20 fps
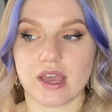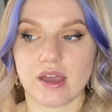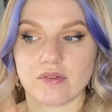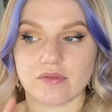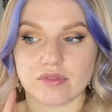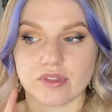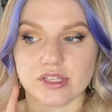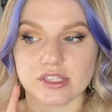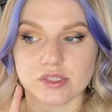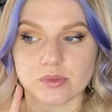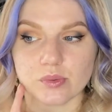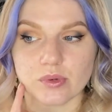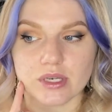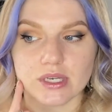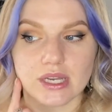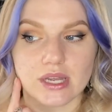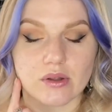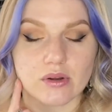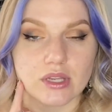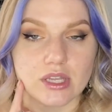this one
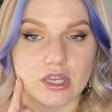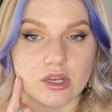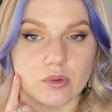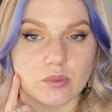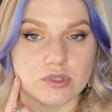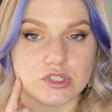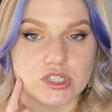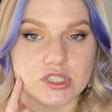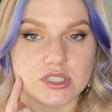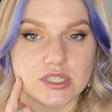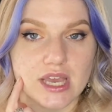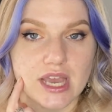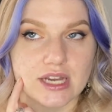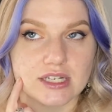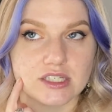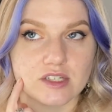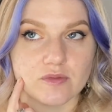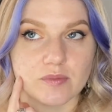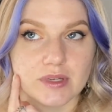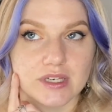down here, which is
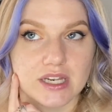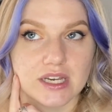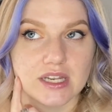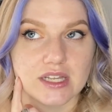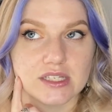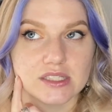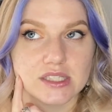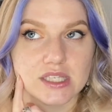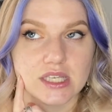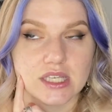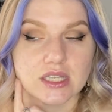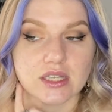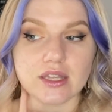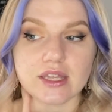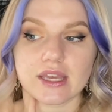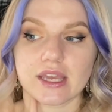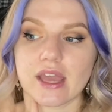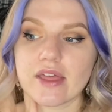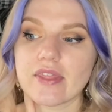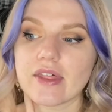active, but it is
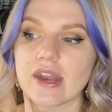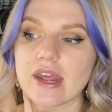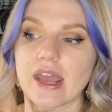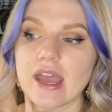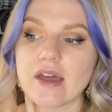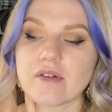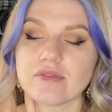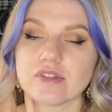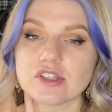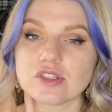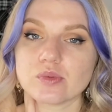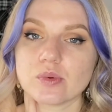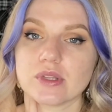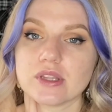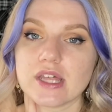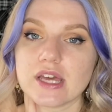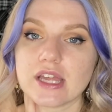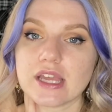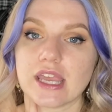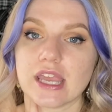healing. And then I have this one
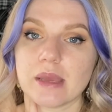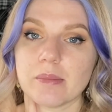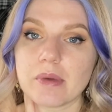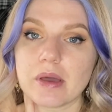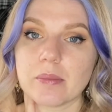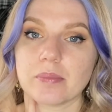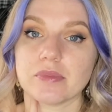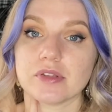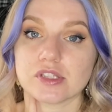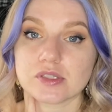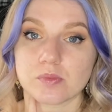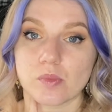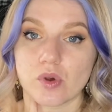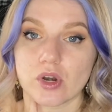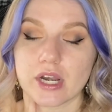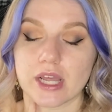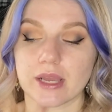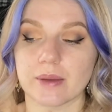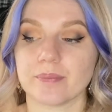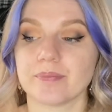that came up this
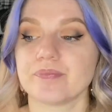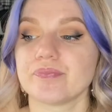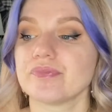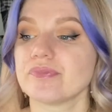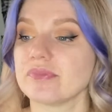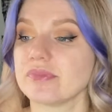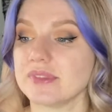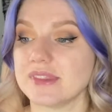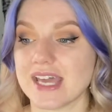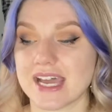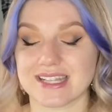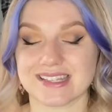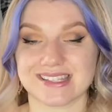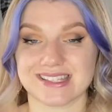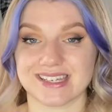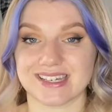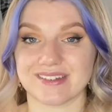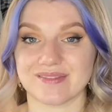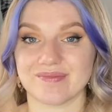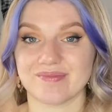morning. That's
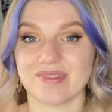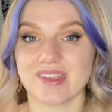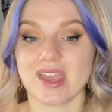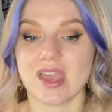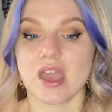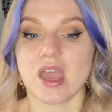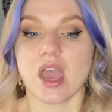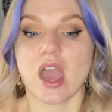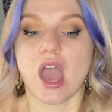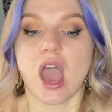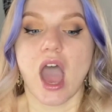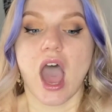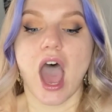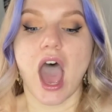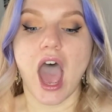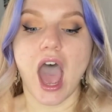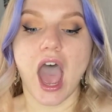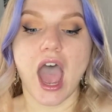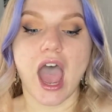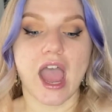it.
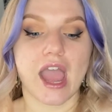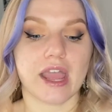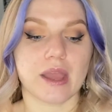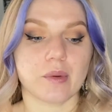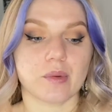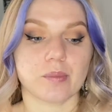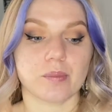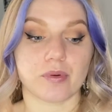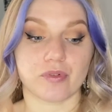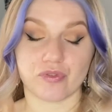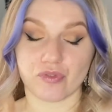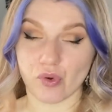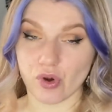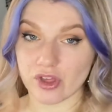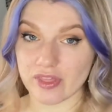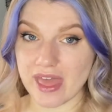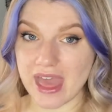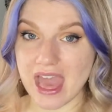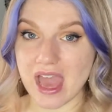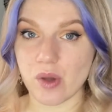Before
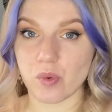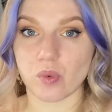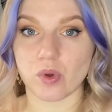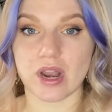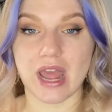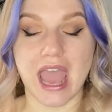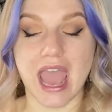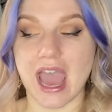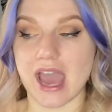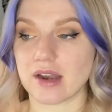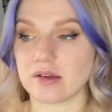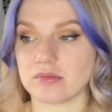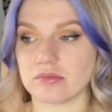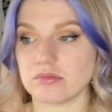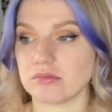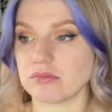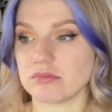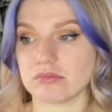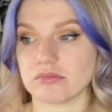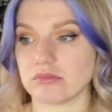that had
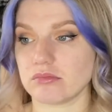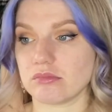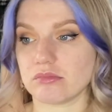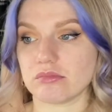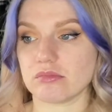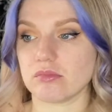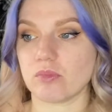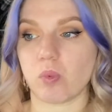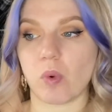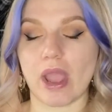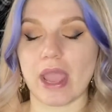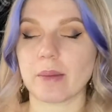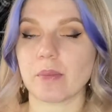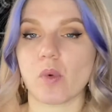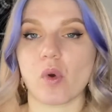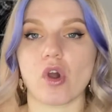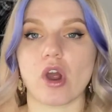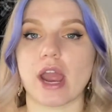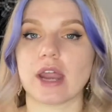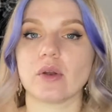way
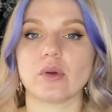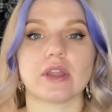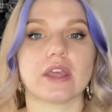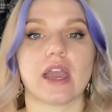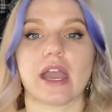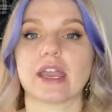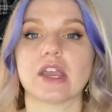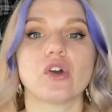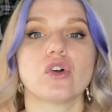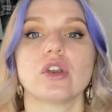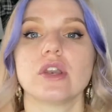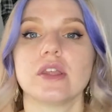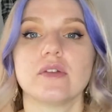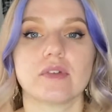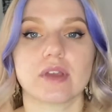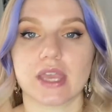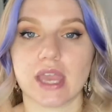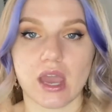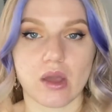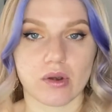more. I couldn't even
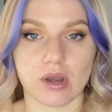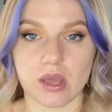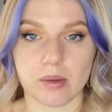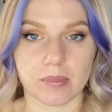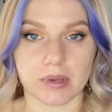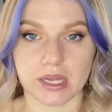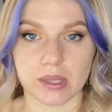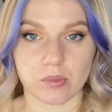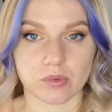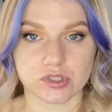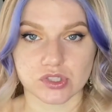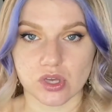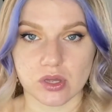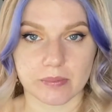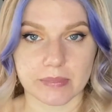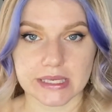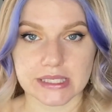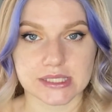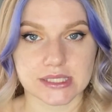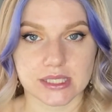count how many was on
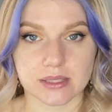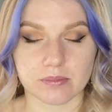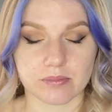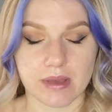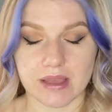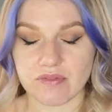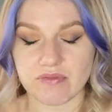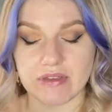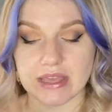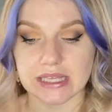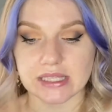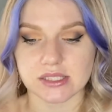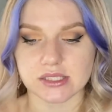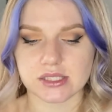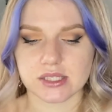my face.